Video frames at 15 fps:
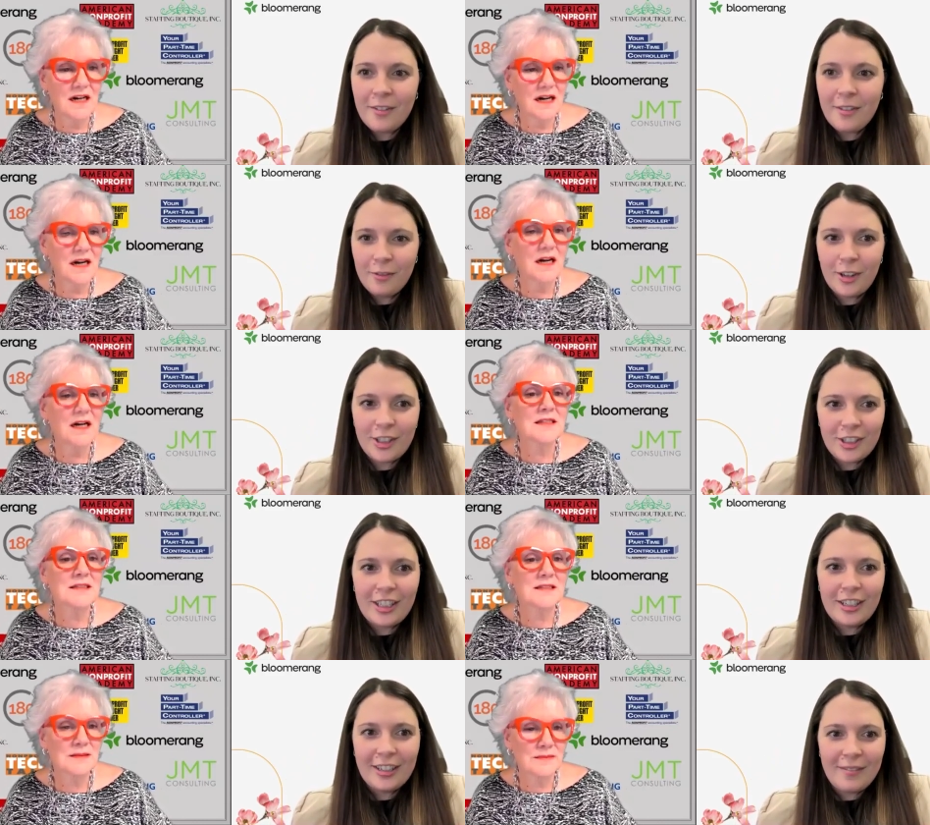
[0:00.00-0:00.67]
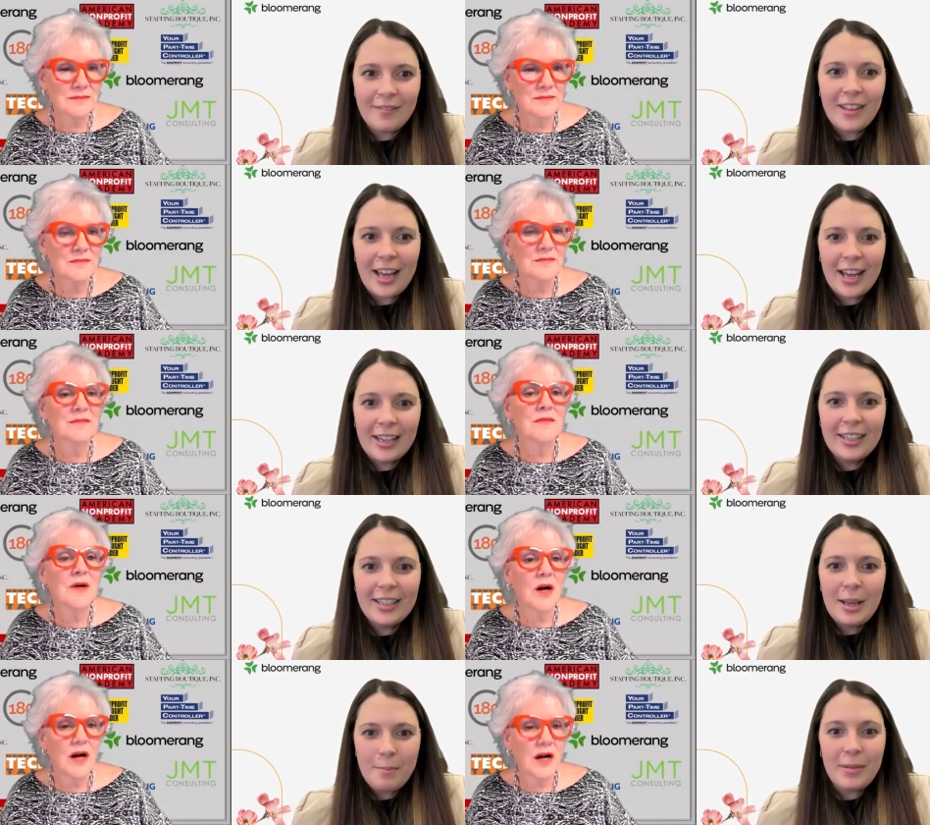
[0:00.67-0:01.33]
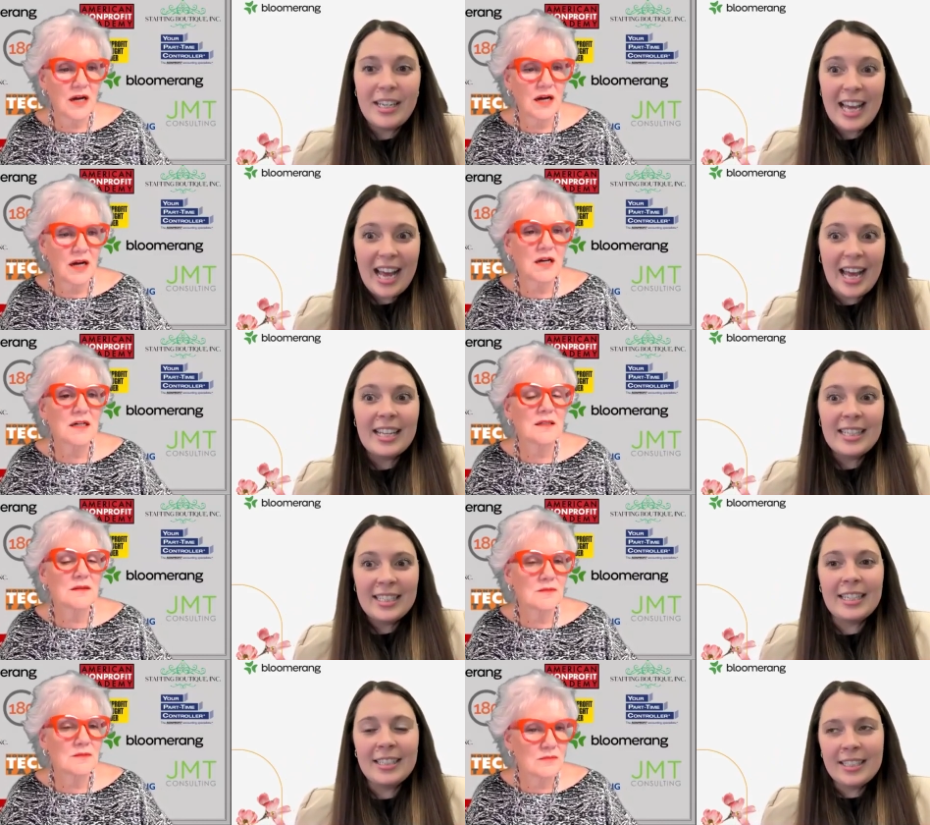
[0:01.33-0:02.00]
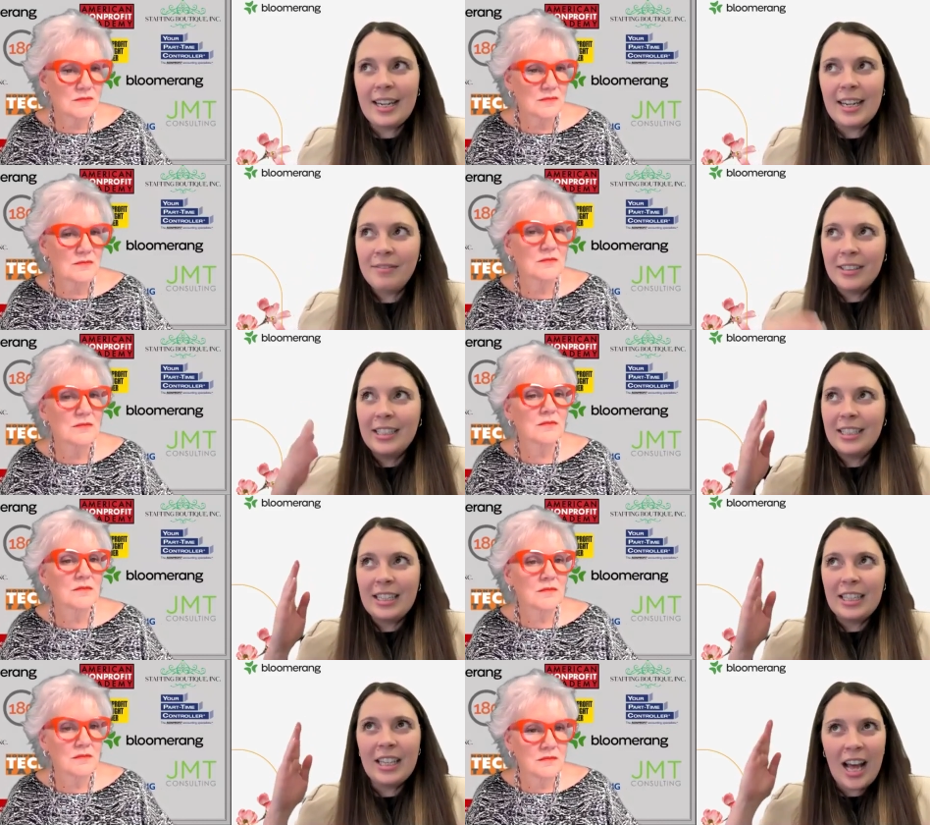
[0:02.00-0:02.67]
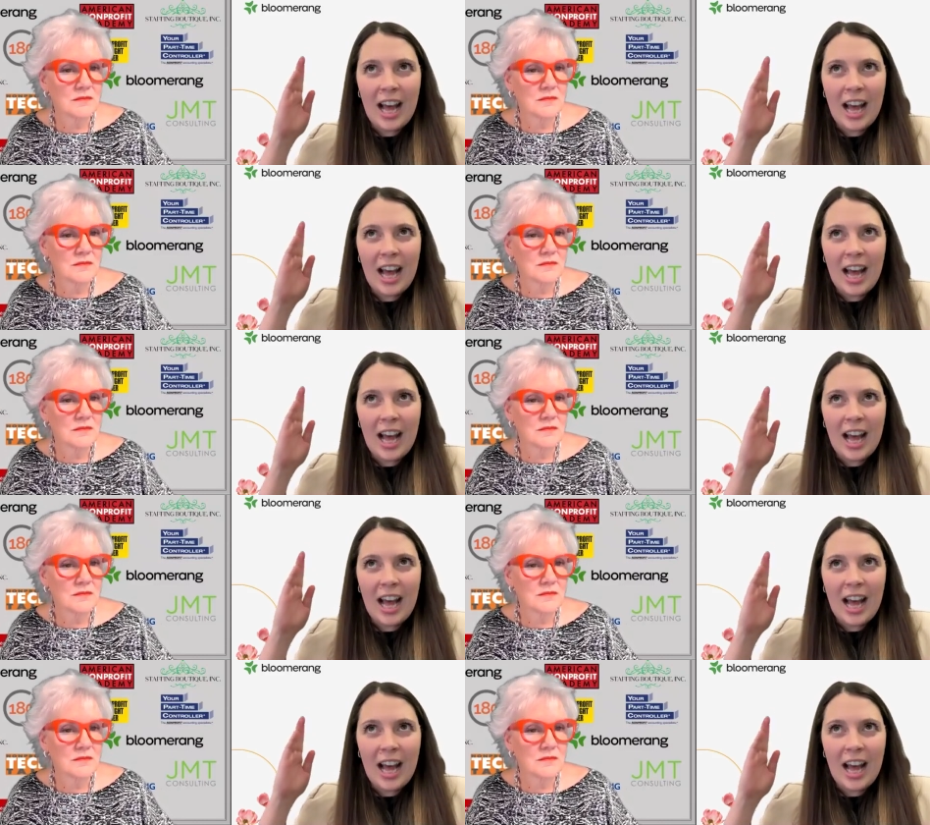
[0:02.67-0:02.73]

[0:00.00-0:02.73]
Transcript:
Speaker 1: version of that. But yeah, it's it's definitely in the